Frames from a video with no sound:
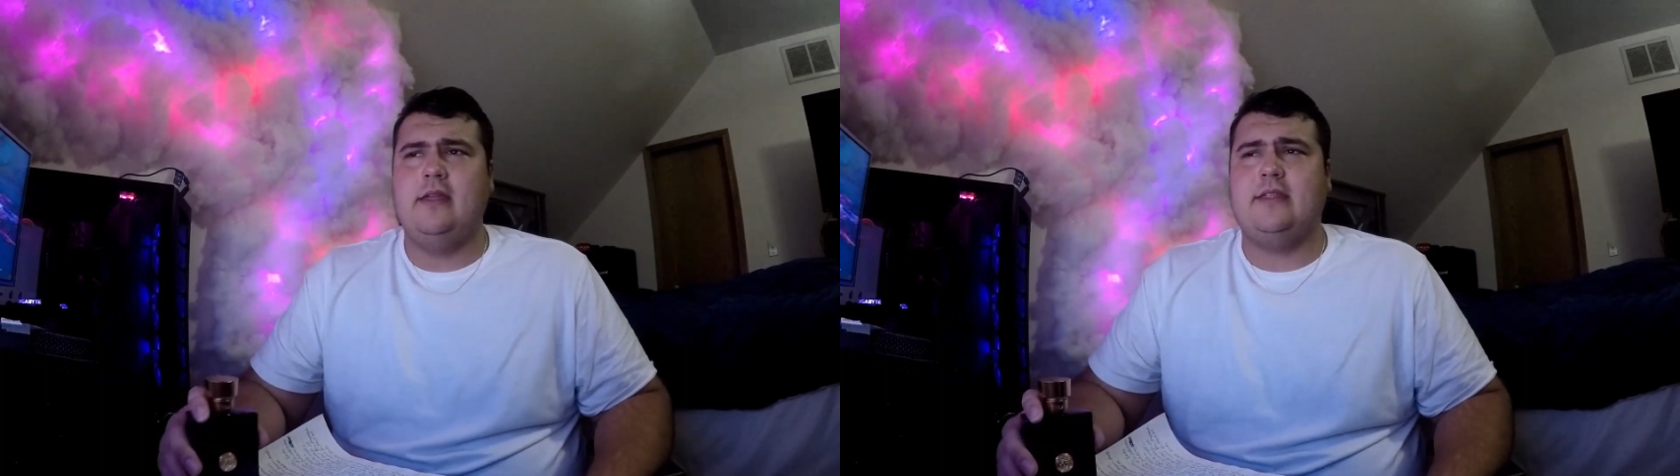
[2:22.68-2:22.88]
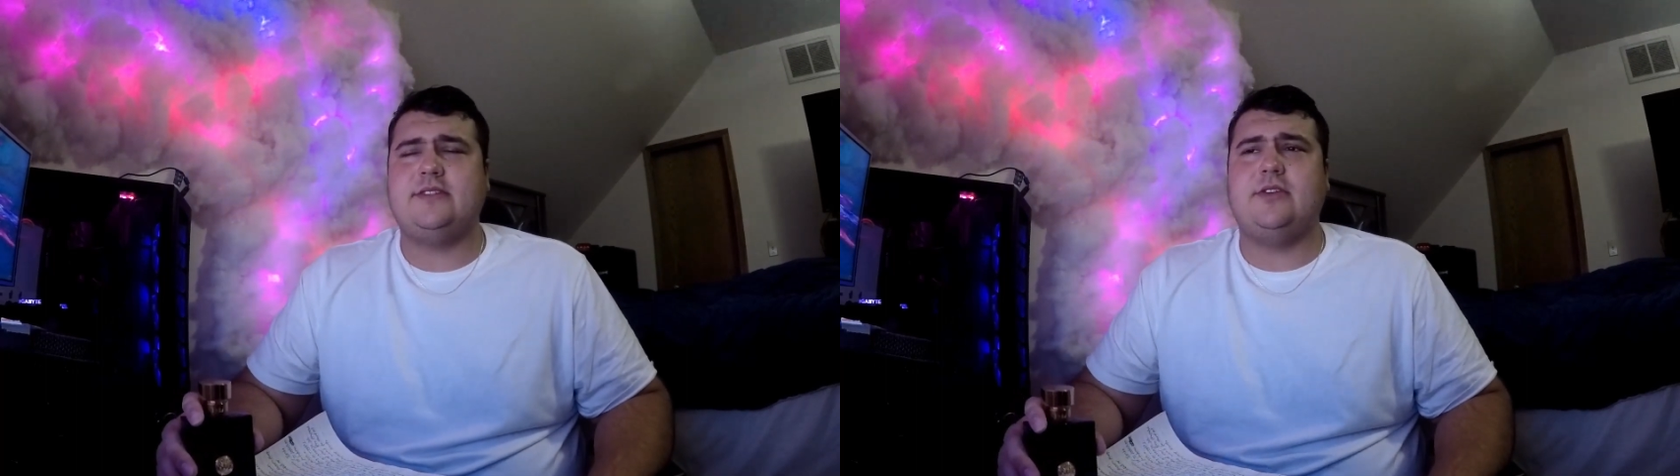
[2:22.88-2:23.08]

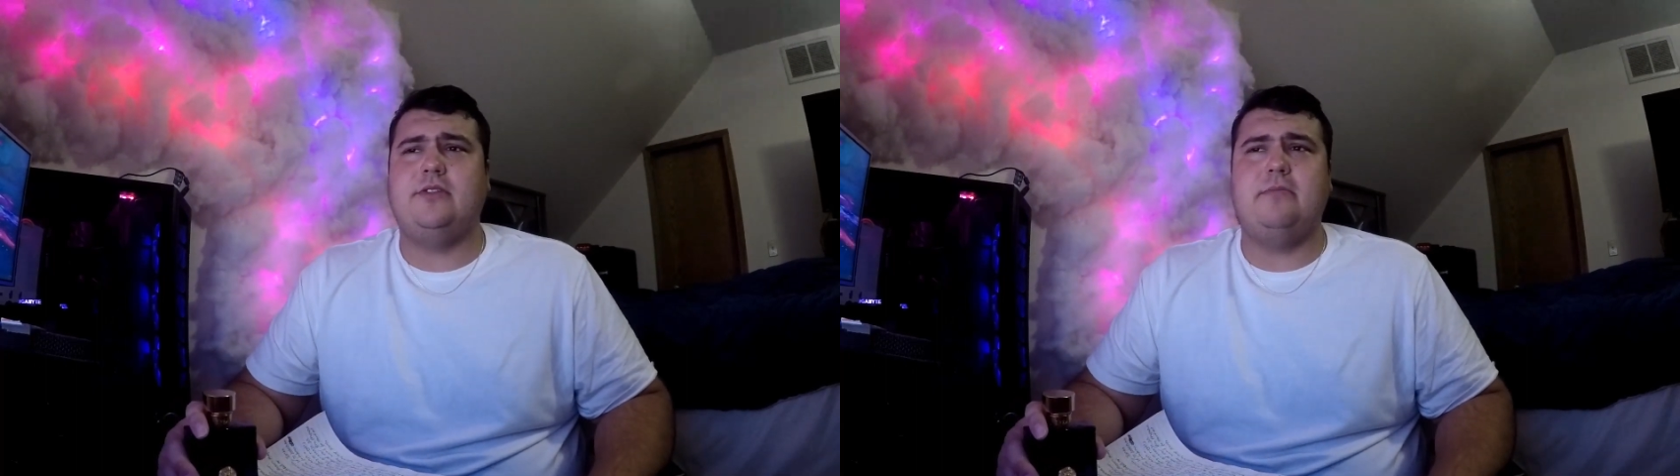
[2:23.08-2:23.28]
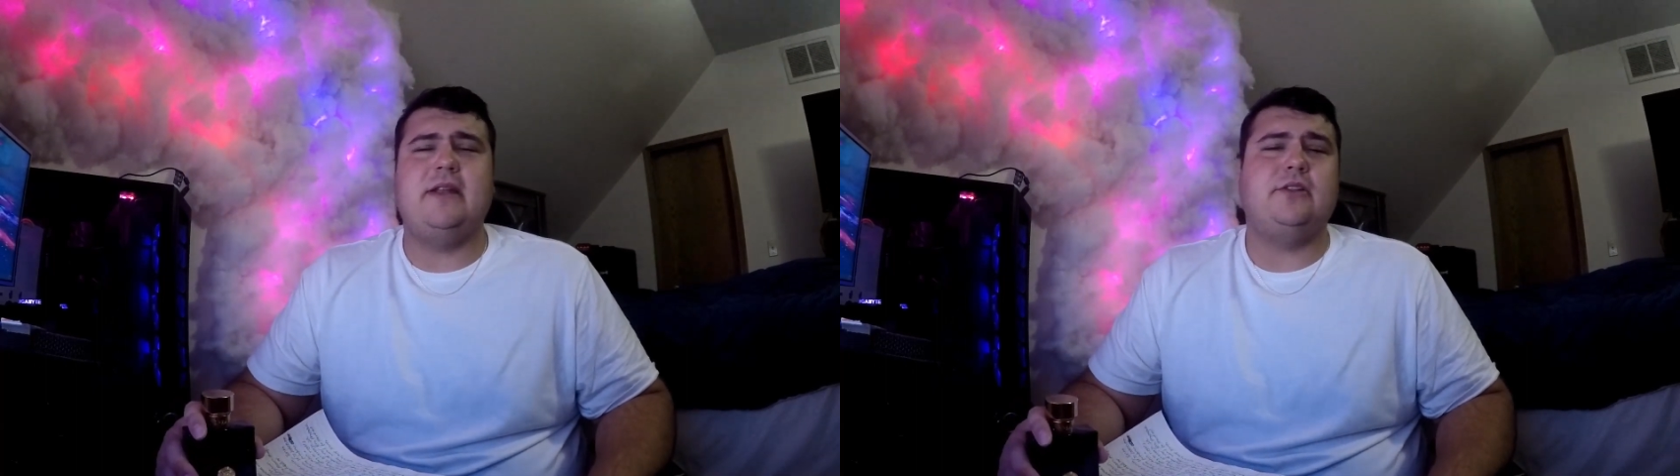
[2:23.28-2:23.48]
So the
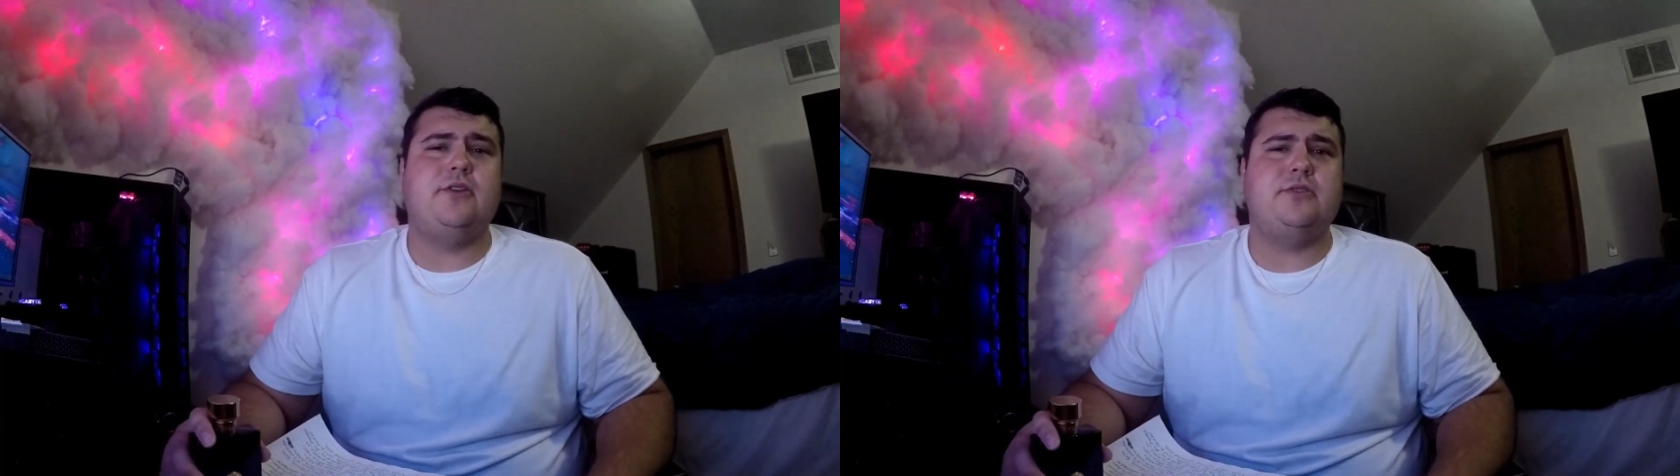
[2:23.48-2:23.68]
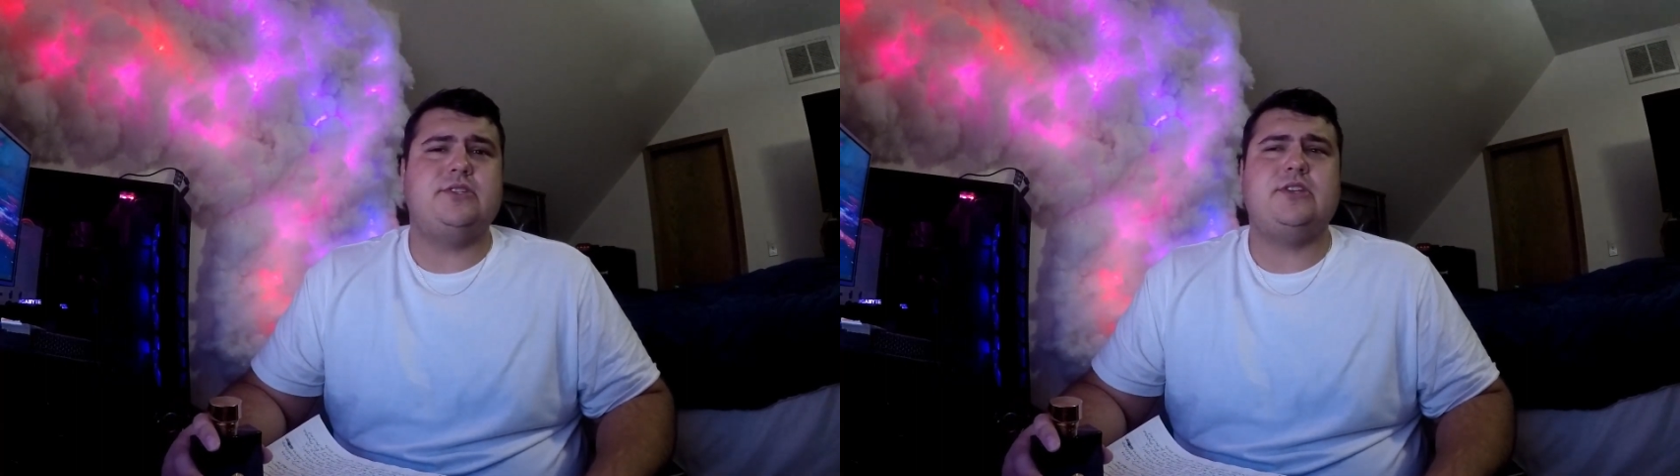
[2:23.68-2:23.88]
middle
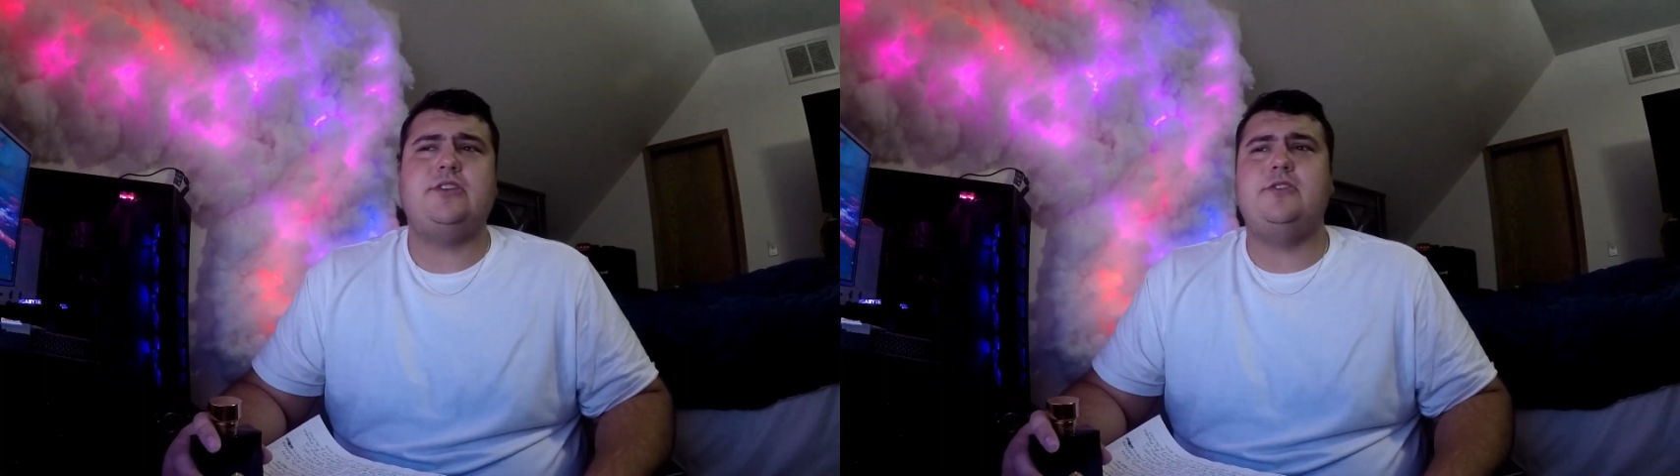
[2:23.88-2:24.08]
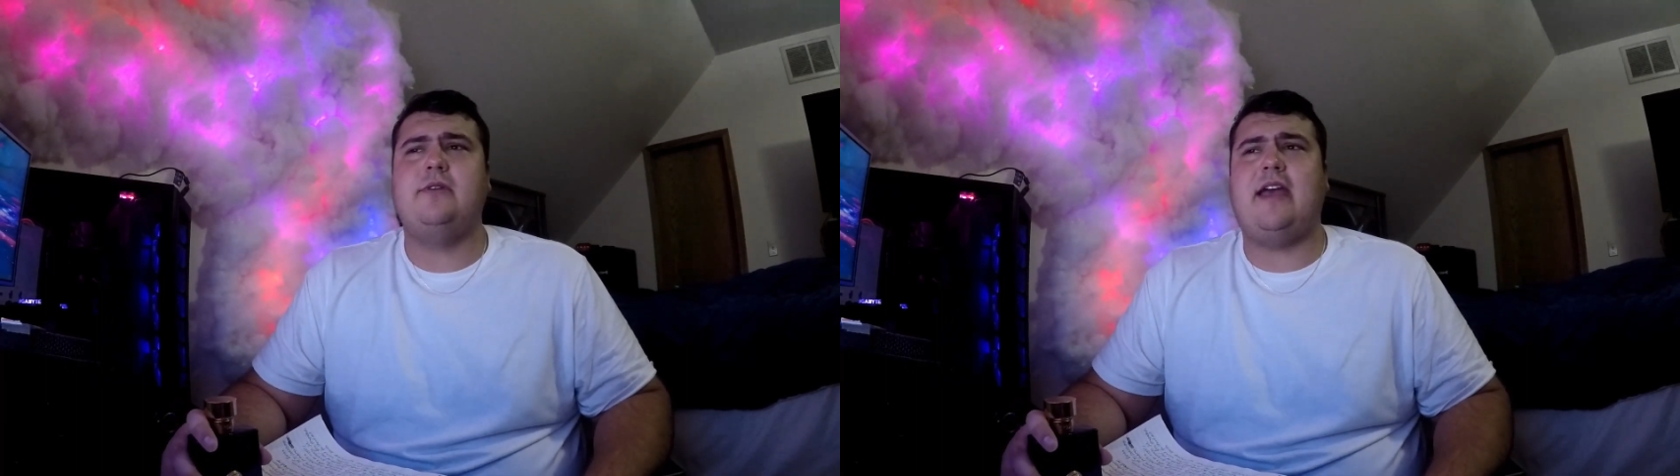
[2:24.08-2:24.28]
notes
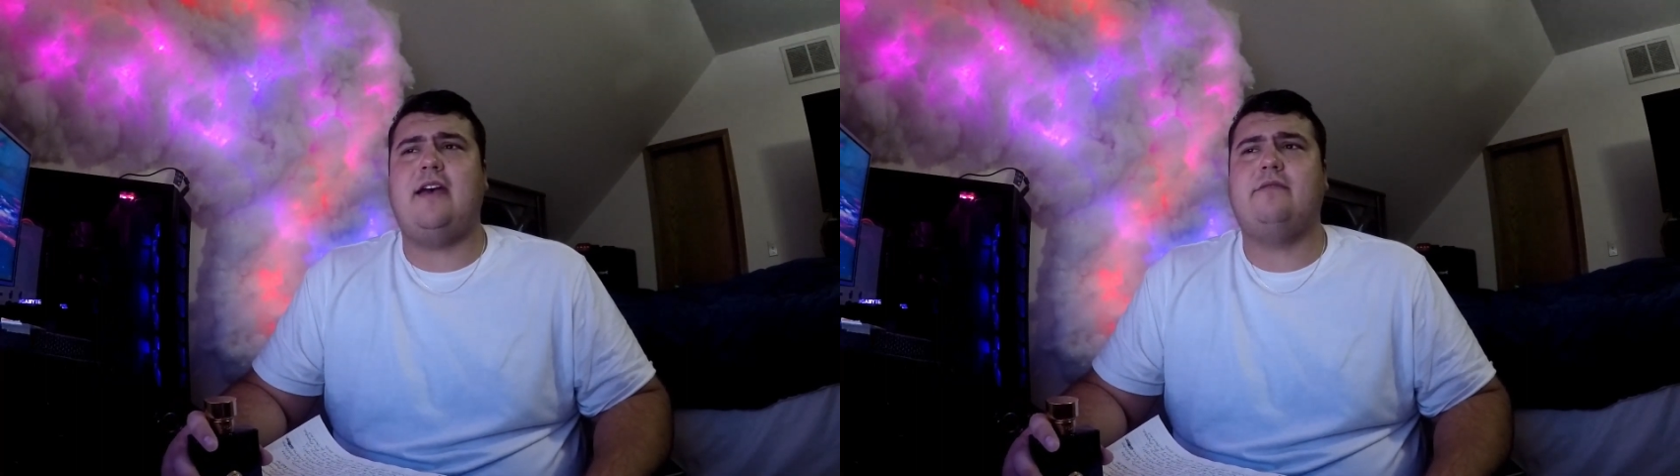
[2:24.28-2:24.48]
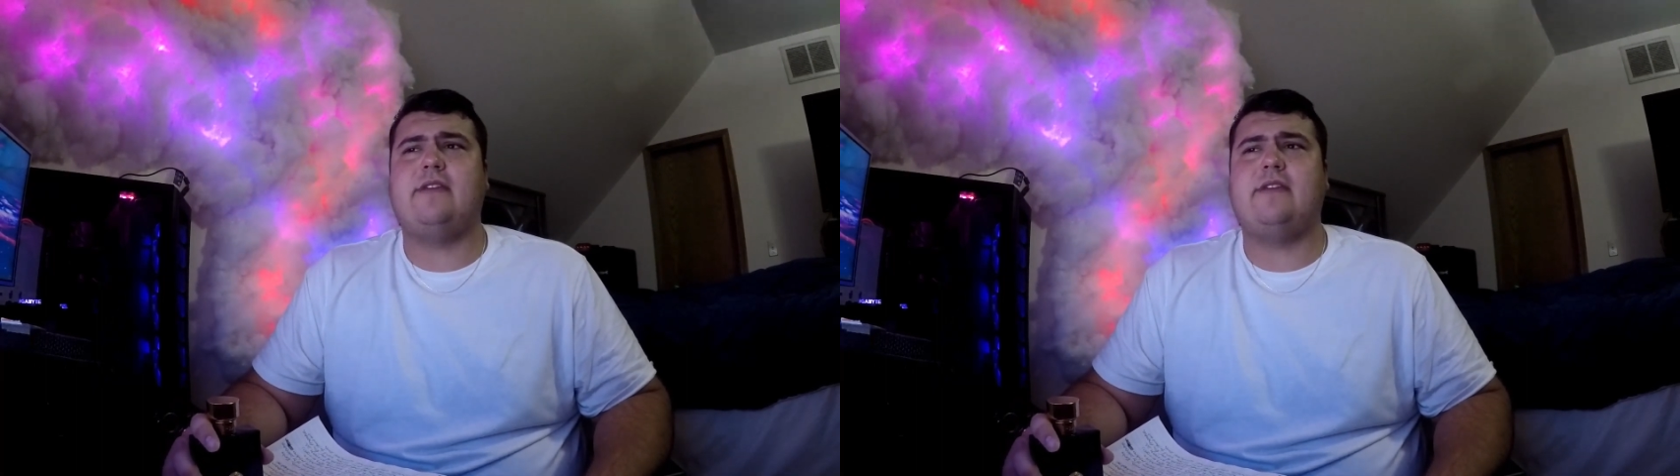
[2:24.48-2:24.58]
you have